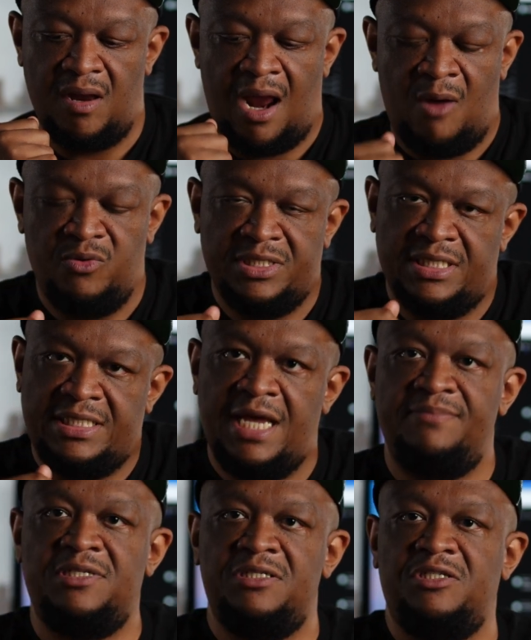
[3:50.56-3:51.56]
I was
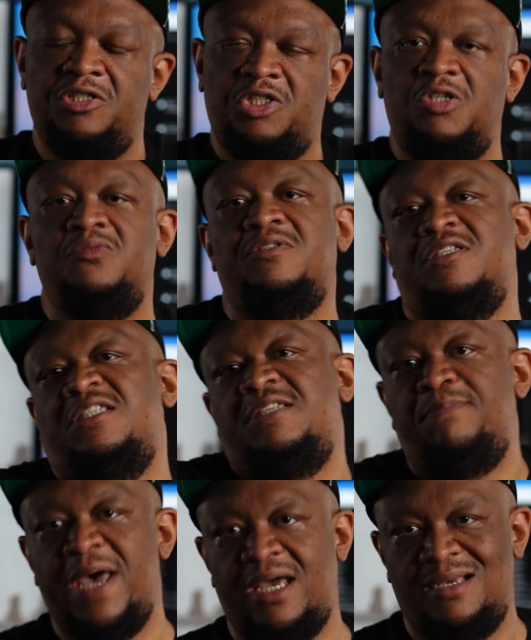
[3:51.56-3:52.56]
attempting to shoot to
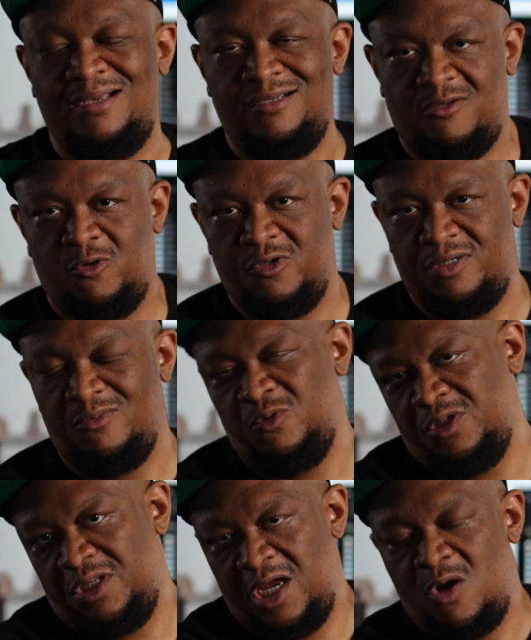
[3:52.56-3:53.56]
spec, or
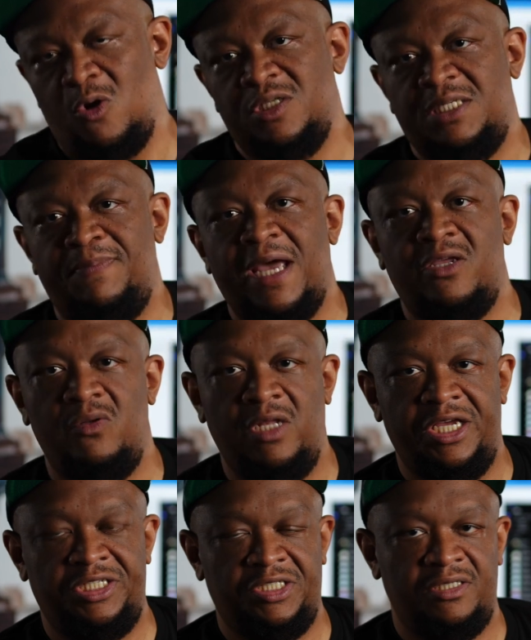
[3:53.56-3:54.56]
what they call
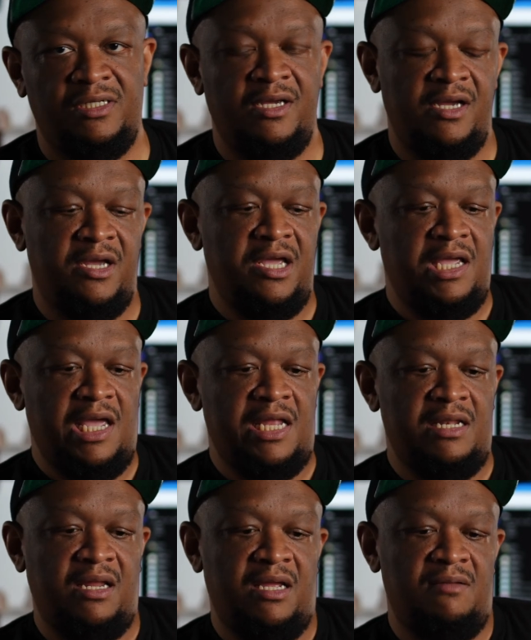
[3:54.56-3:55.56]
speculation.
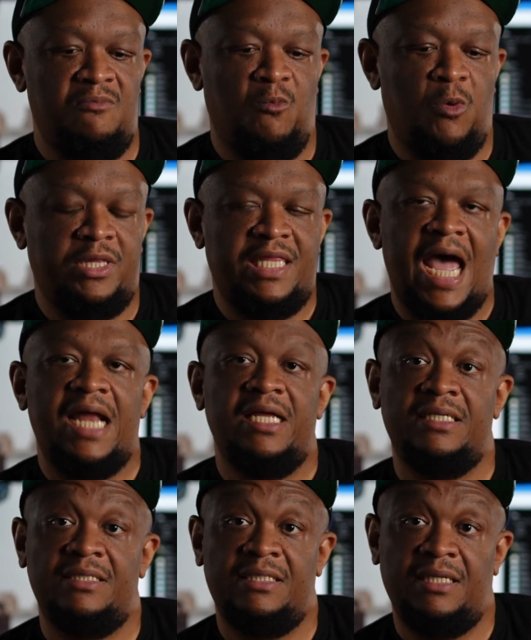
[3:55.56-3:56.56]
And what that
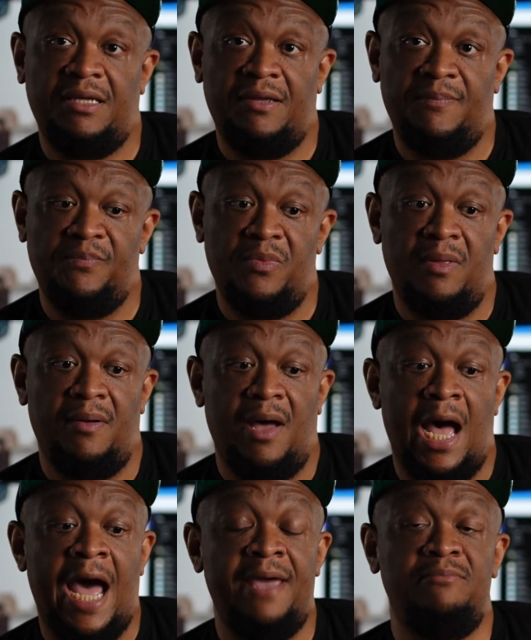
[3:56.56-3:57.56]
is,
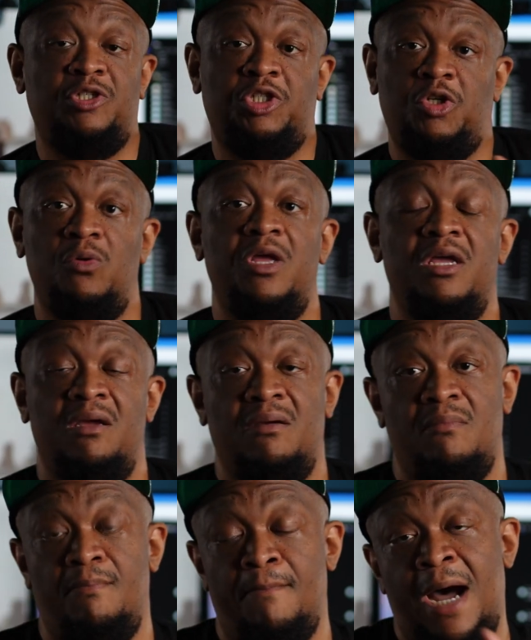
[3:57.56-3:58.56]
I'm
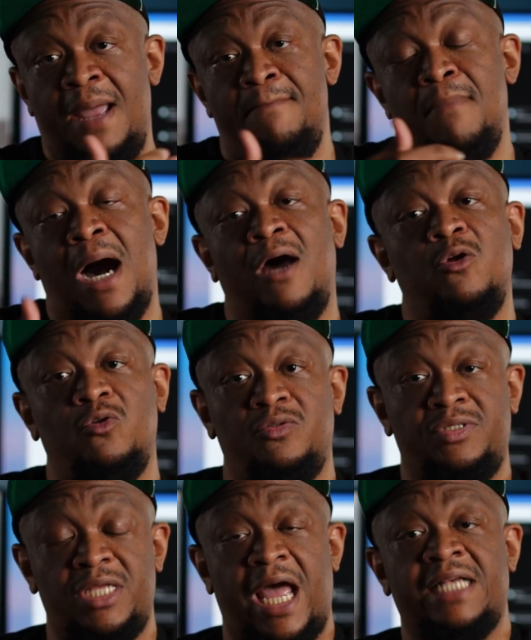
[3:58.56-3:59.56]
shooting my
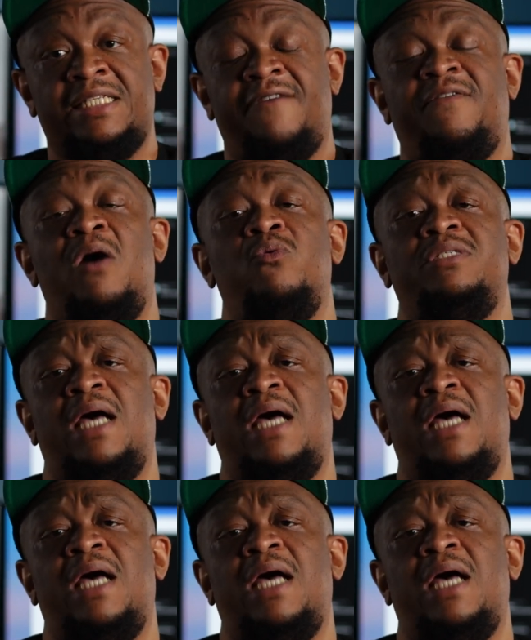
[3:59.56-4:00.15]
models as if I was